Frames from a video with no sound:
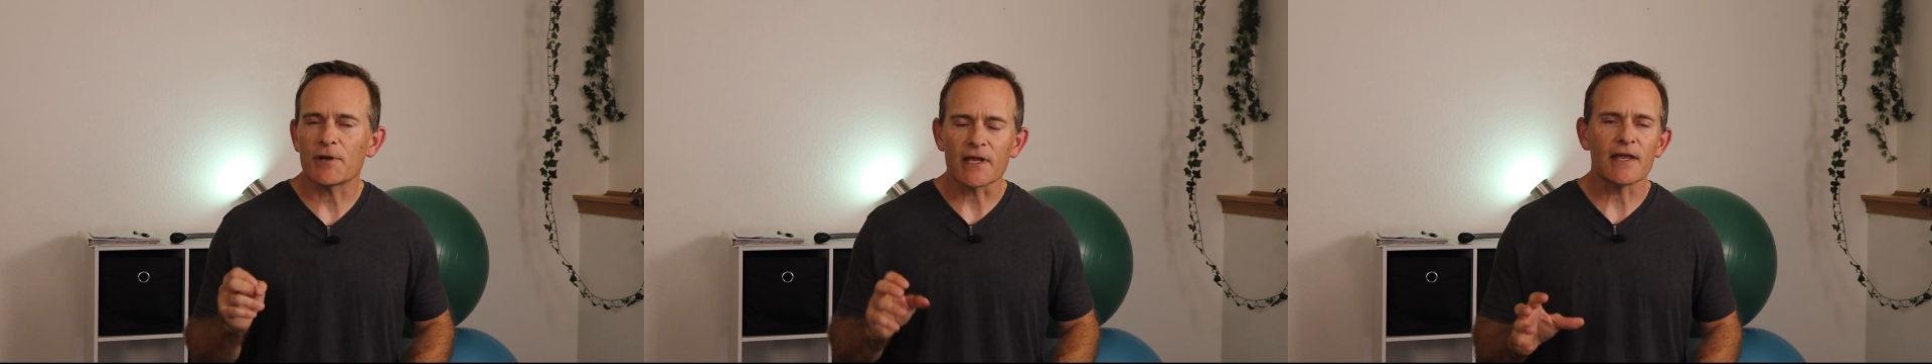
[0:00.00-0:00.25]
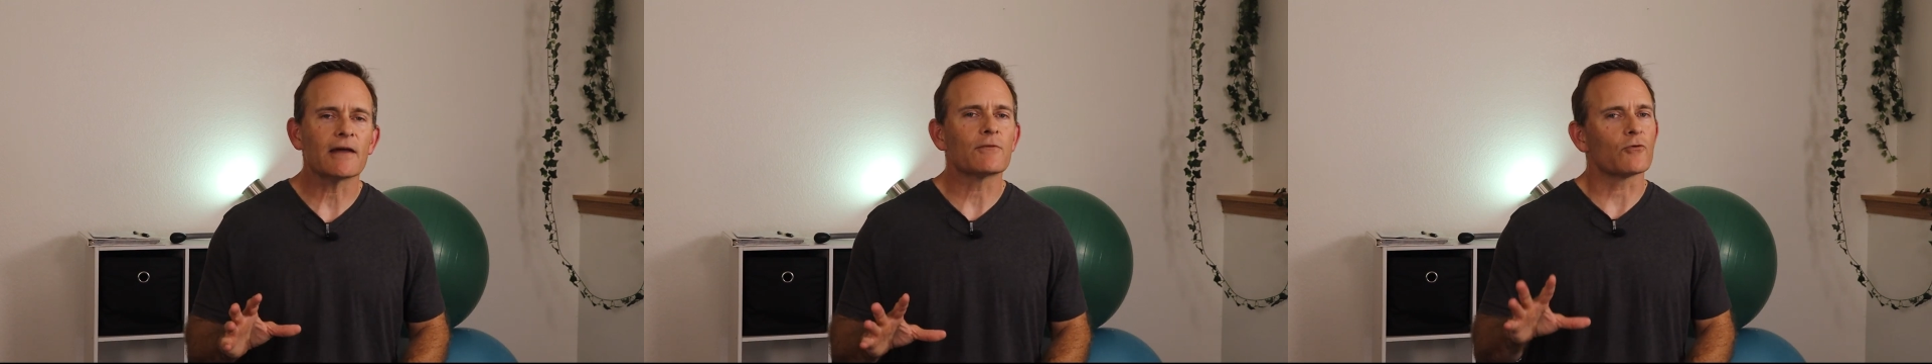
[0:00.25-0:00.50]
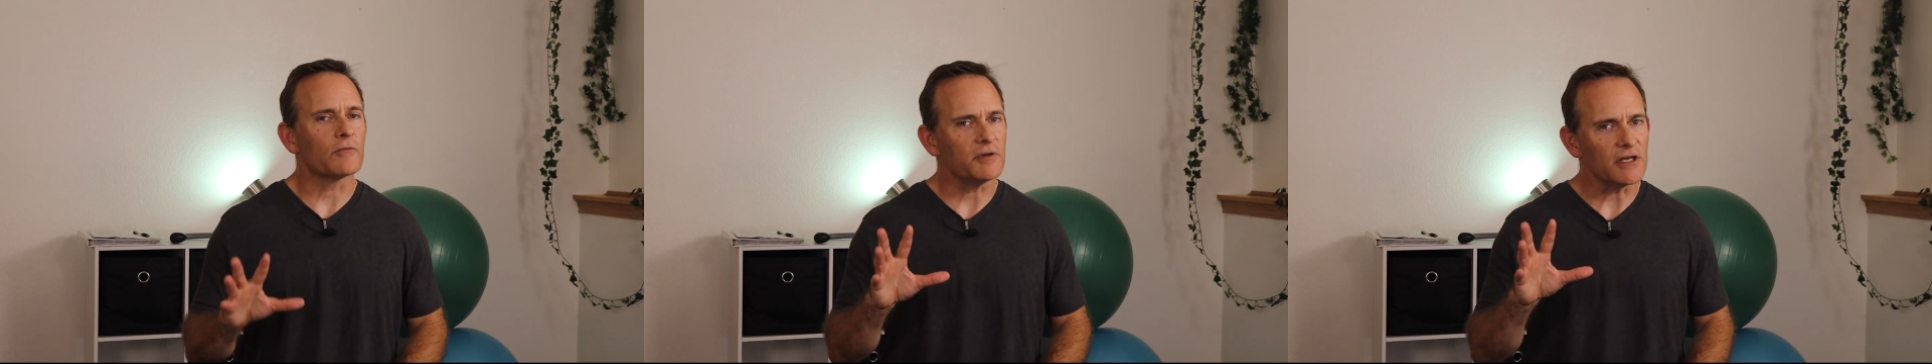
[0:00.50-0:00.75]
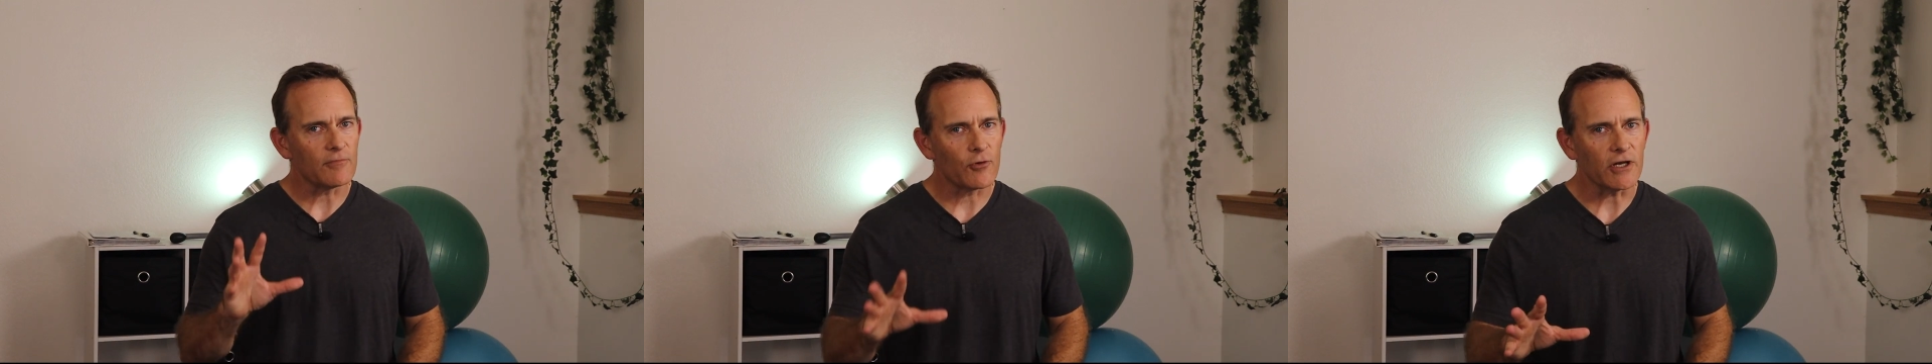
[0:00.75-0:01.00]
but again, we're
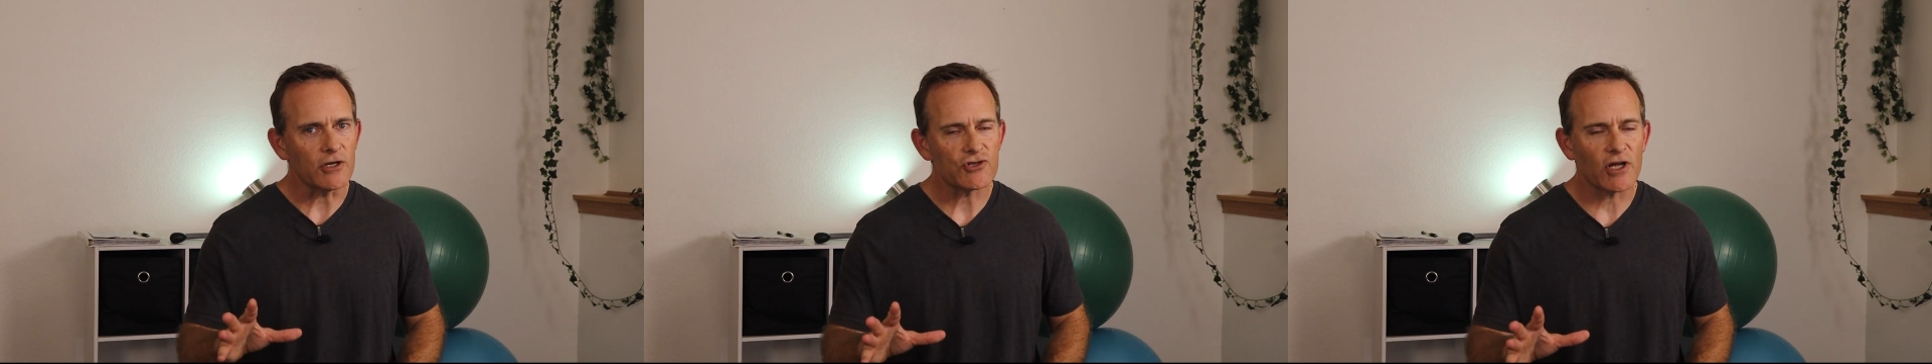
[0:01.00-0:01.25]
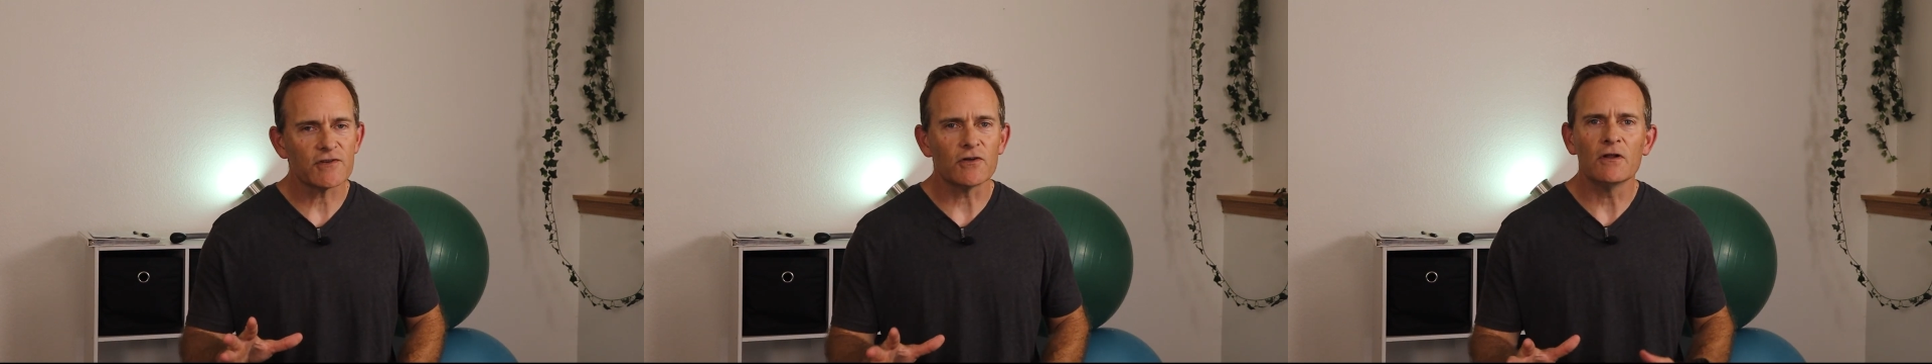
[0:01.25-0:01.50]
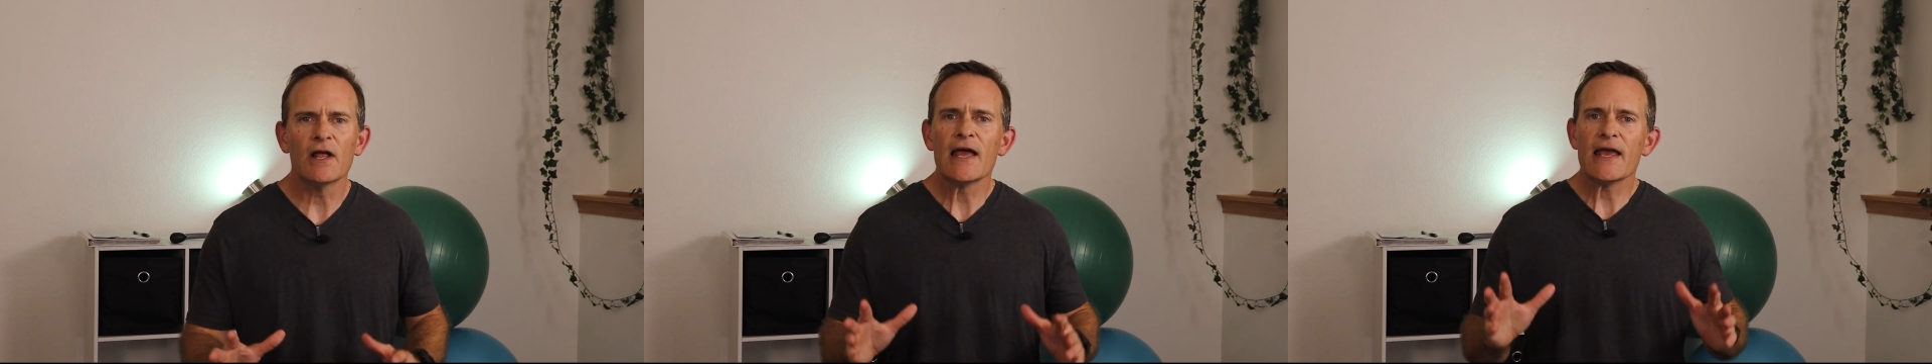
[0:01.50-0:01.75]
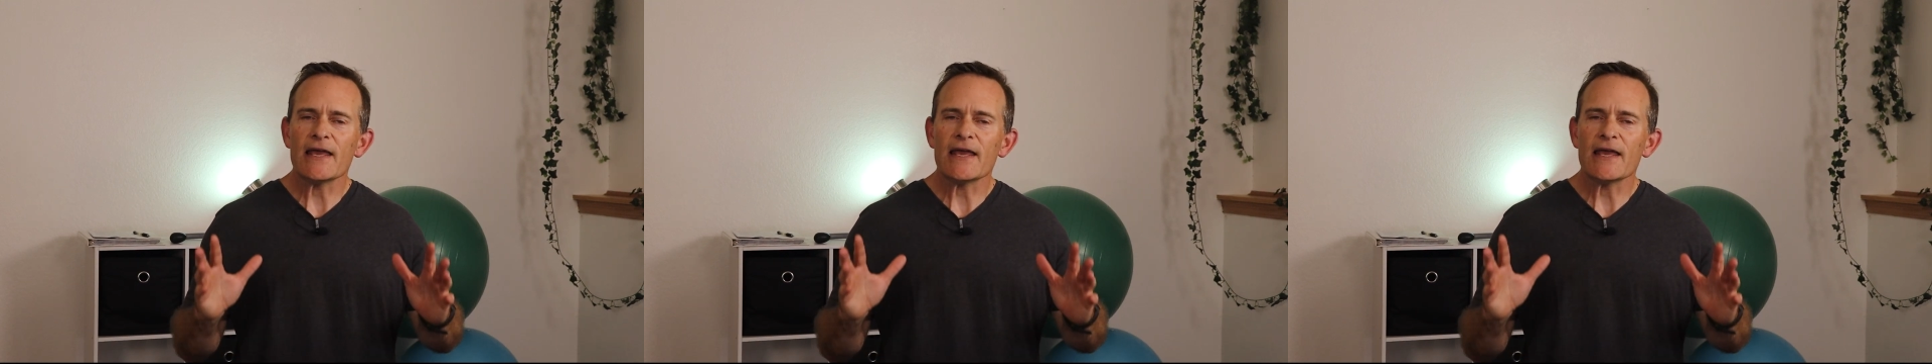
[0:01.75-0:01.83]
being pretty gentle,